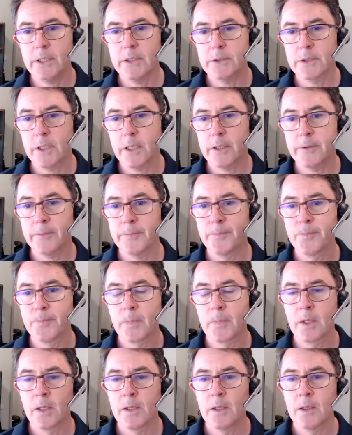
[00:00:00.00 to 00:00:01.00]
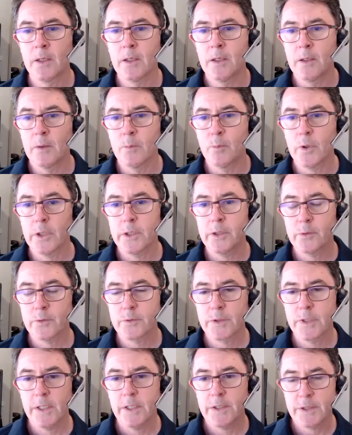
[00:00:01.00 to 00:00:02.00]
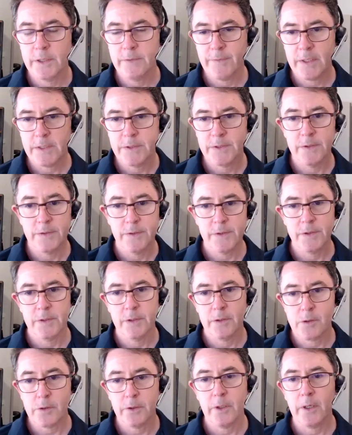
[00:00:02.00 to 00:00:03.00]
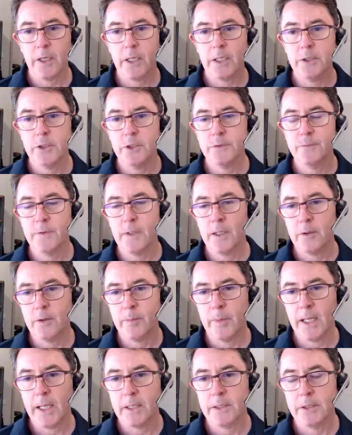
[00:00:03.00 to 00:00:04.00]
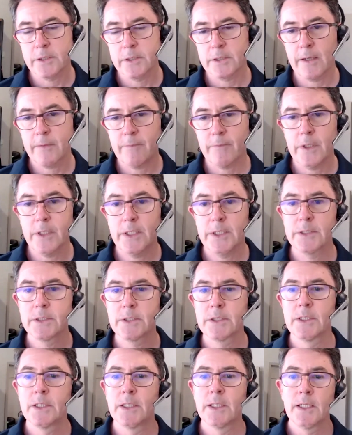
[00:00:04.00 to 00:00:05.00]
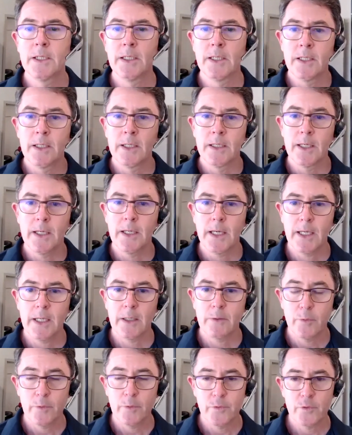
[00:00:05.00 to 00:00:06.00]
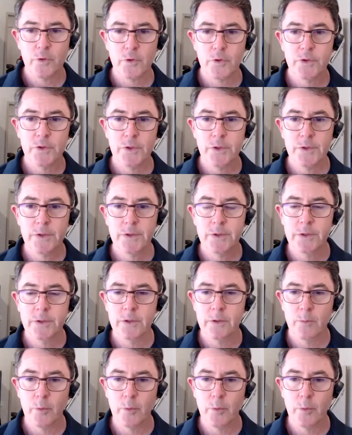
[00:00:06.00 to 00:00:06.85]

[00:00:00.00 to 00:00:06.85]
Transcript: So what you'll see as investors is ongoing news flow about discoveries, resources.